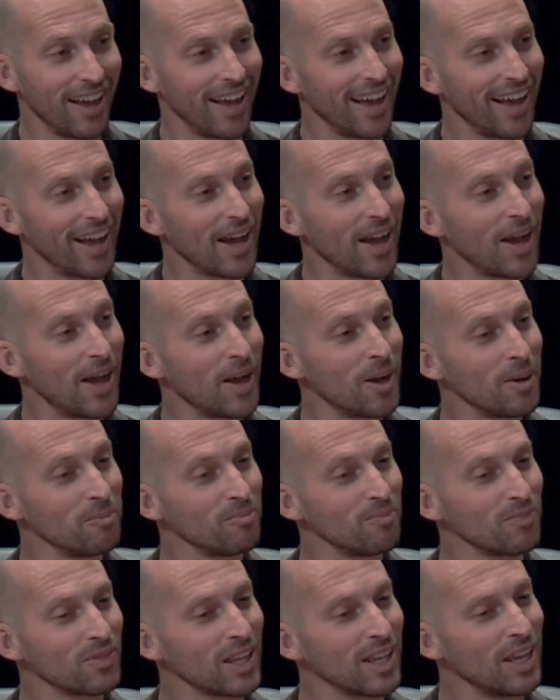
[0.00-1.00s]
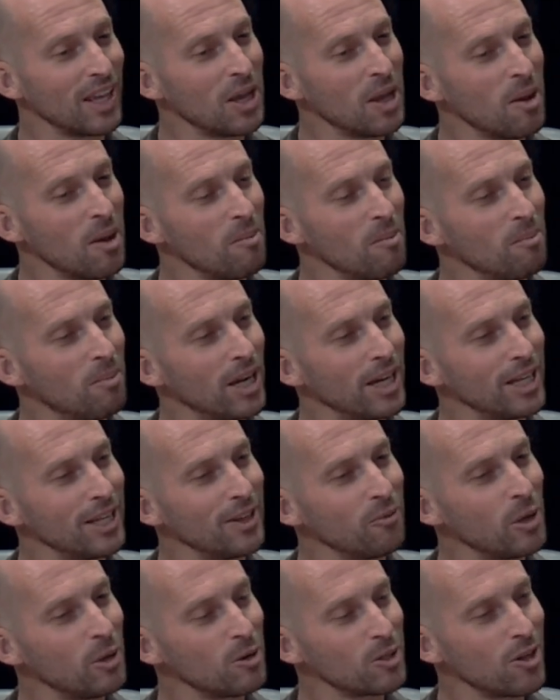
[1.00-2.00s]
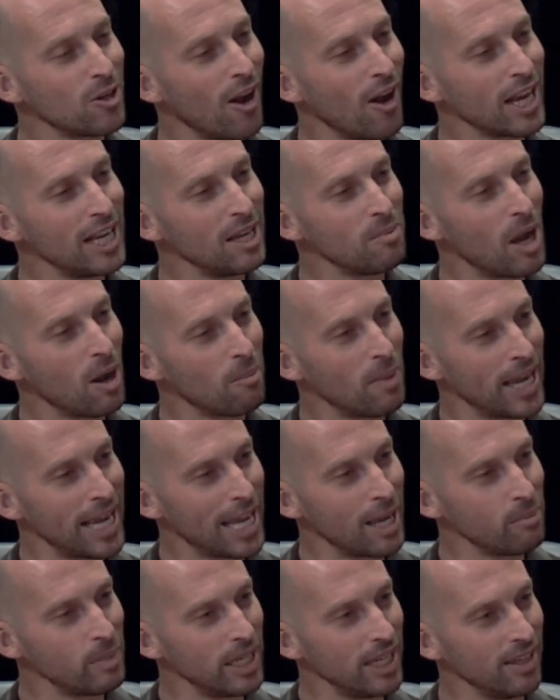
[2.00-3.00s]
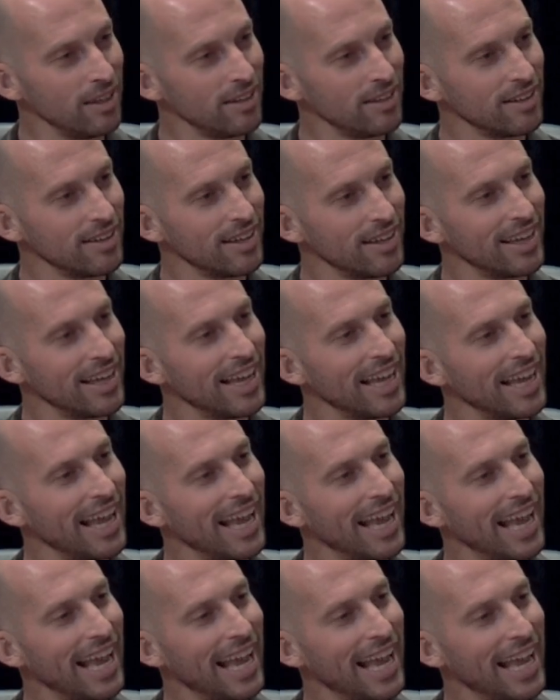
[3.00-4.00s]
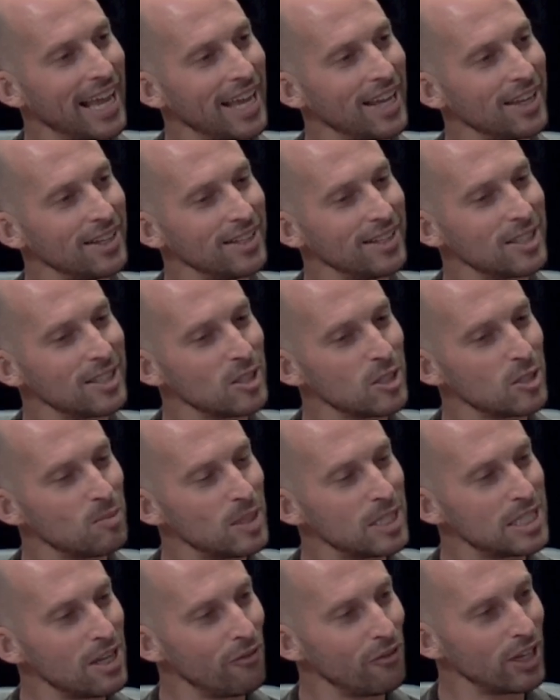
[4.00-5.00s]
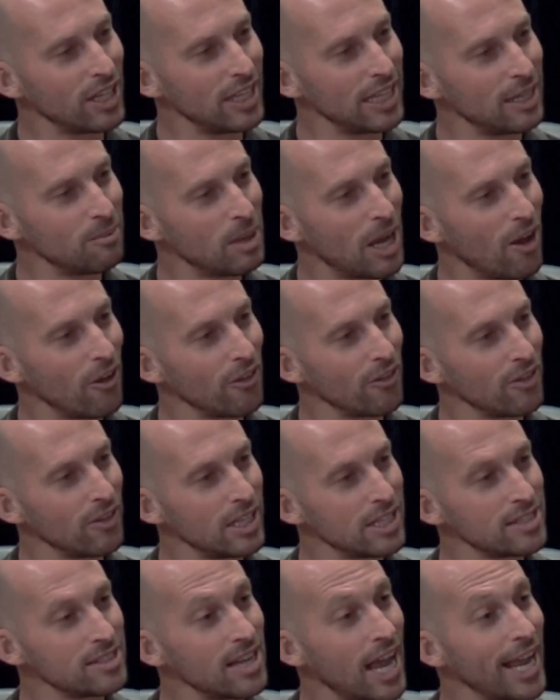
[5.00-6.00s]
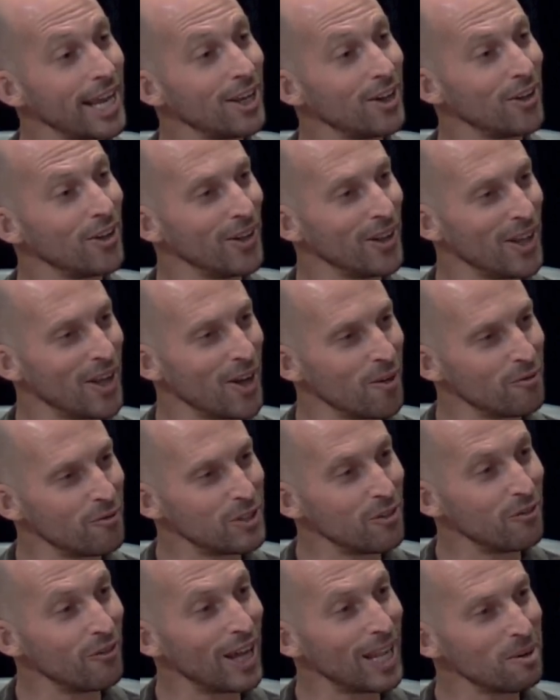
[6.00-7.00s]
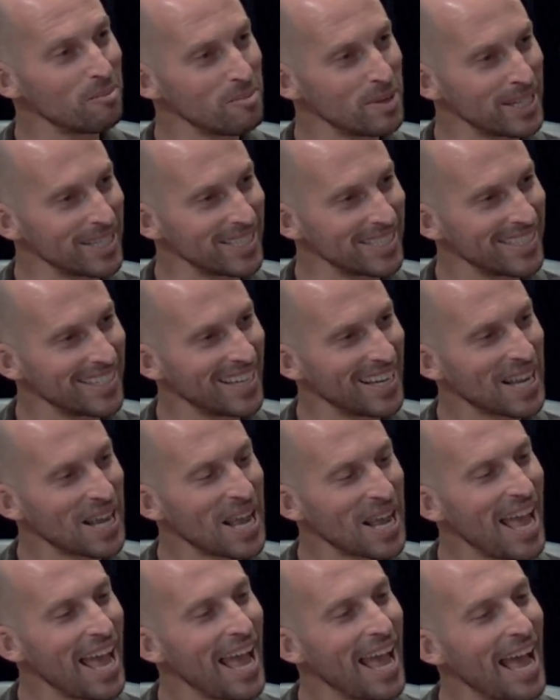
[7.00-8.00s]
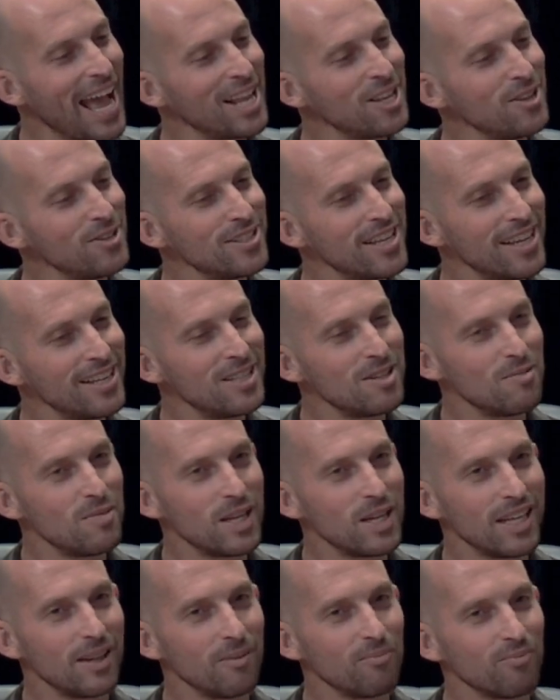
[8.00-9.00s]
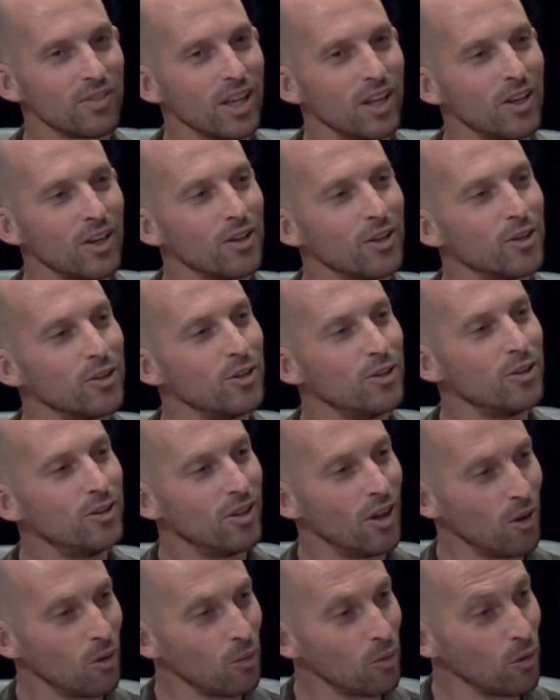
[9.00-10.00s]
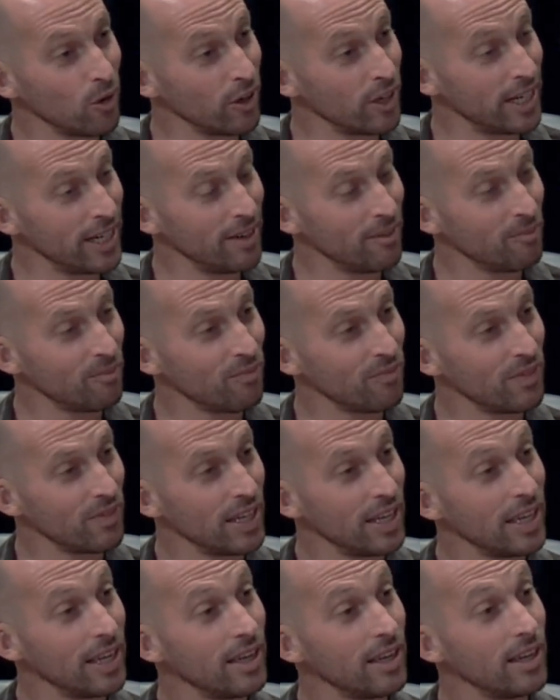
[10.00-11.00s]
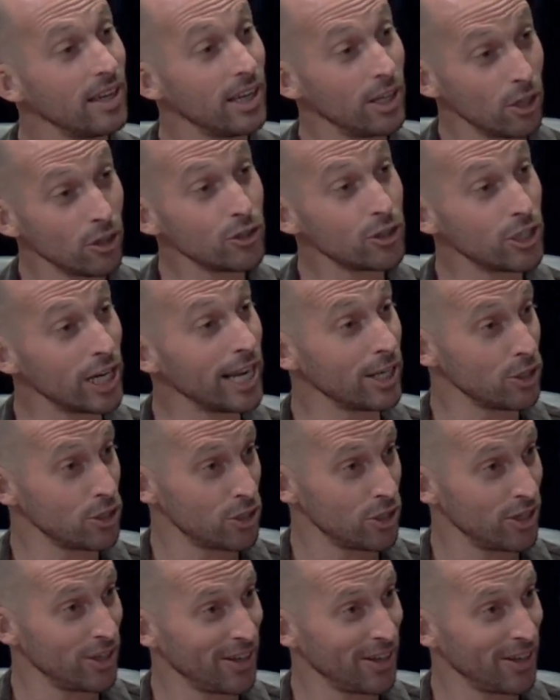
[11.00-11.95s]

But we were talking about Miami and specifically about the cycle of development. And you said to me, don't worry, it'll change.